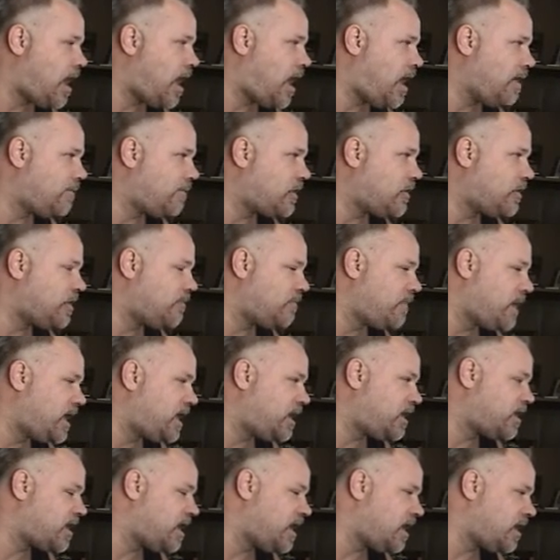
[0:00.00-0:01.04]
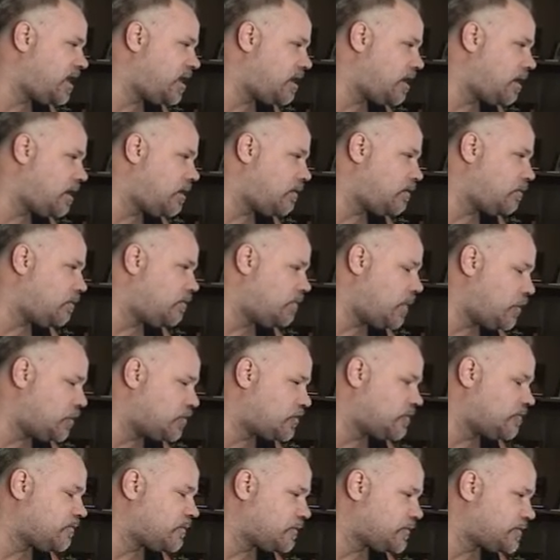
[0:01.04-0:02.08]
I'm going to make a
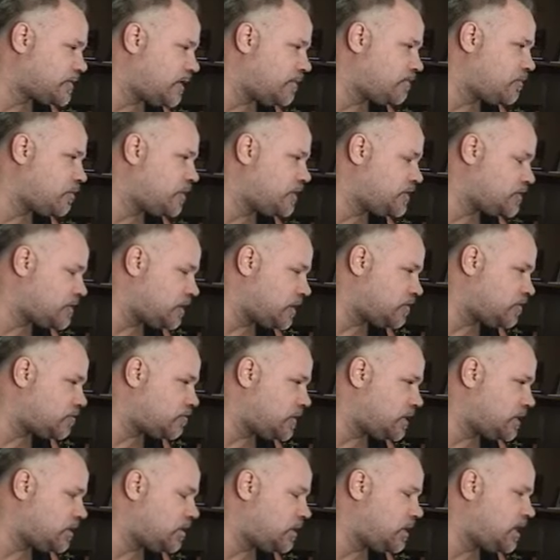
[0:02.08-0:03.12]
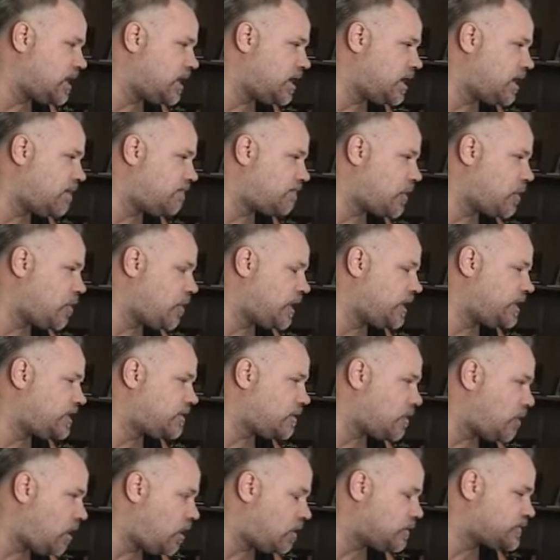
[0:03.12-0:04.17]
motion for summary judgment, and I'm going
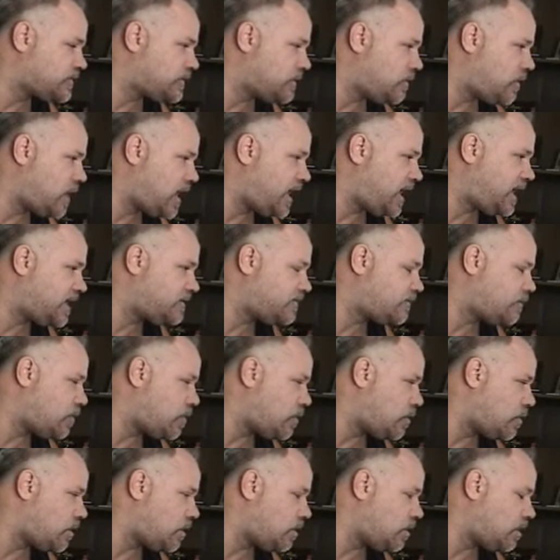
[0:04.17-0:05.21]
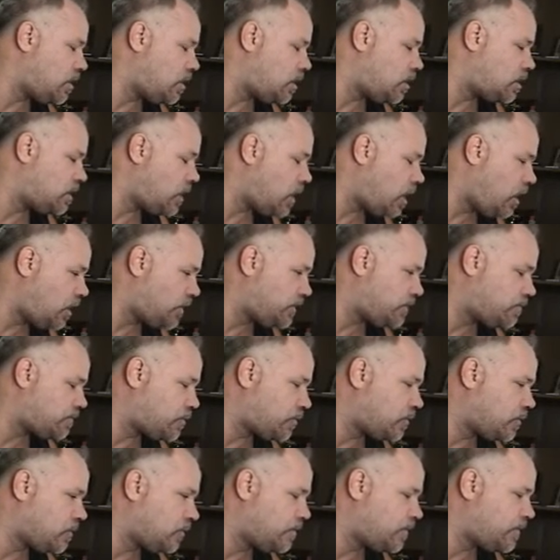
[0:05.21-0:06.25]
to also ask for y'all to
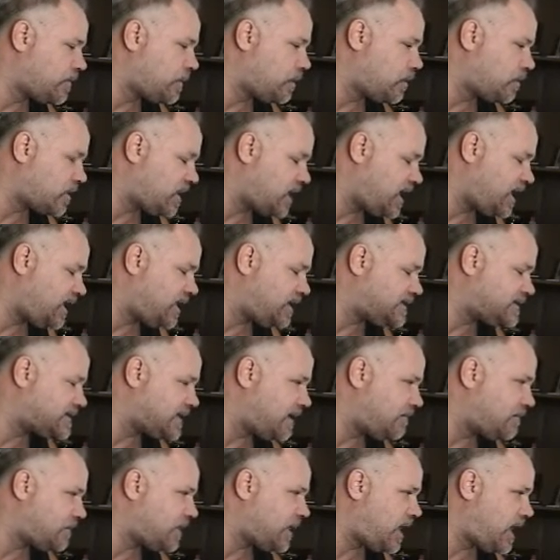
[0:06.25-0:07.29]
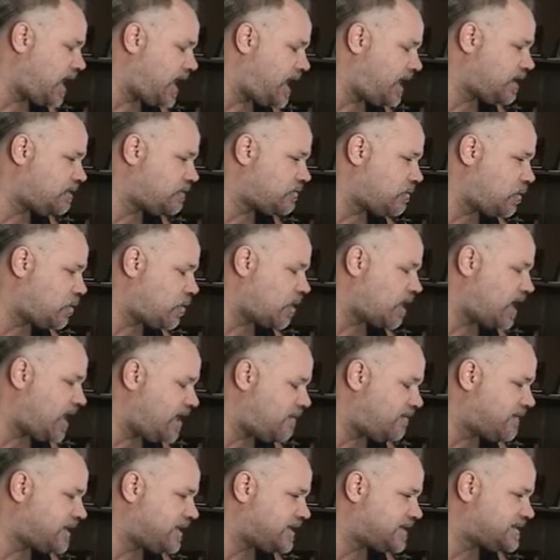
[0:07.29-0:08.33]
prove your case. I'm going to ask for
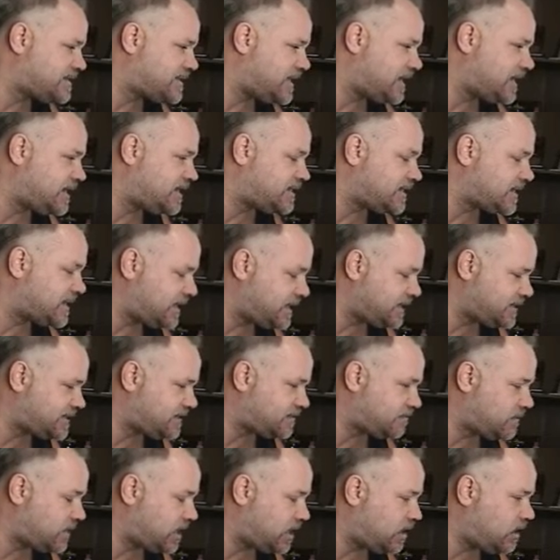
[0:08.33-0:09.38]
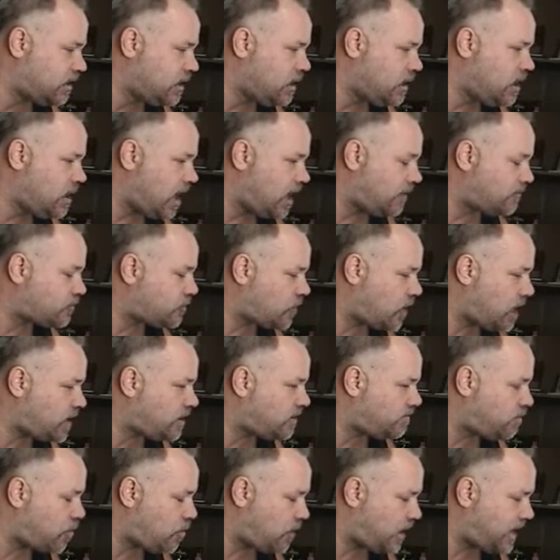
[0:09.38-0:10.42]
evidence that is against me. I'm
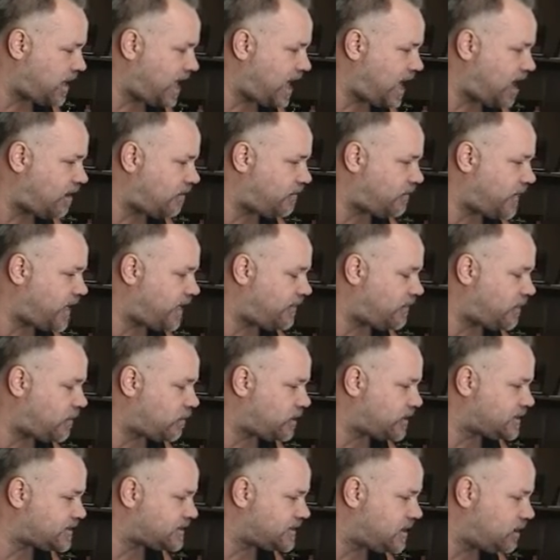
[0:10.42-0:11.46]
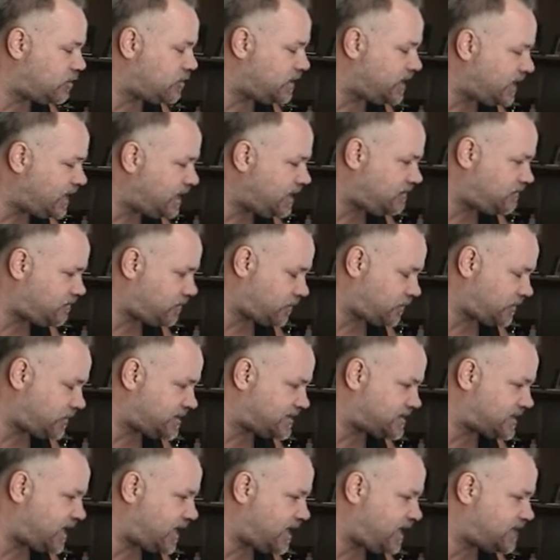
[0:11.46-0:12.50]
trying to point out that there is no need for
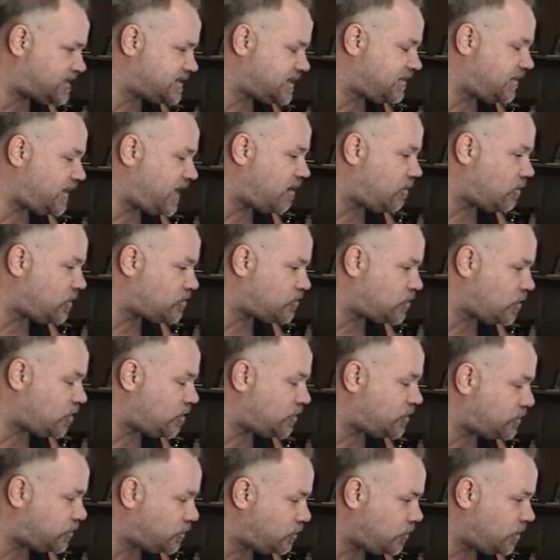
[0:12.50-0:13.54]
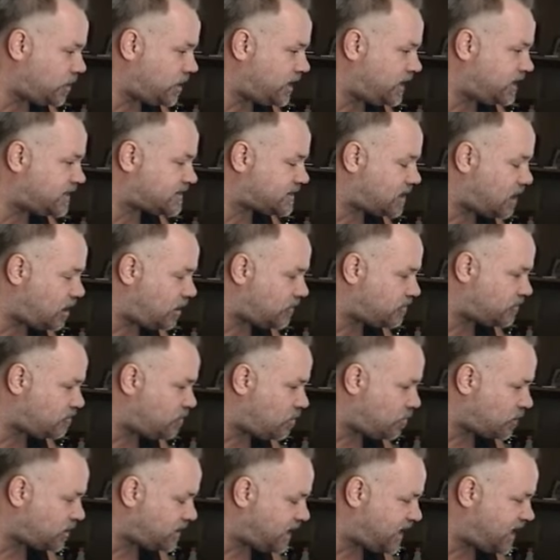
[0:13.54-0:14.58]
this case, and that what y'all are doing is
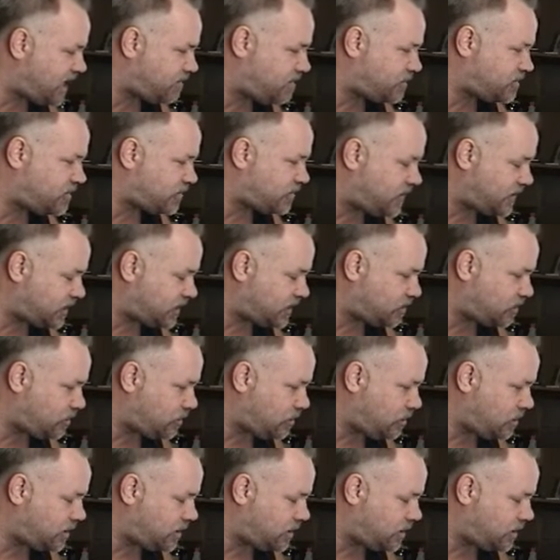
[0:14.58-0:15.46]
causing more damage than good.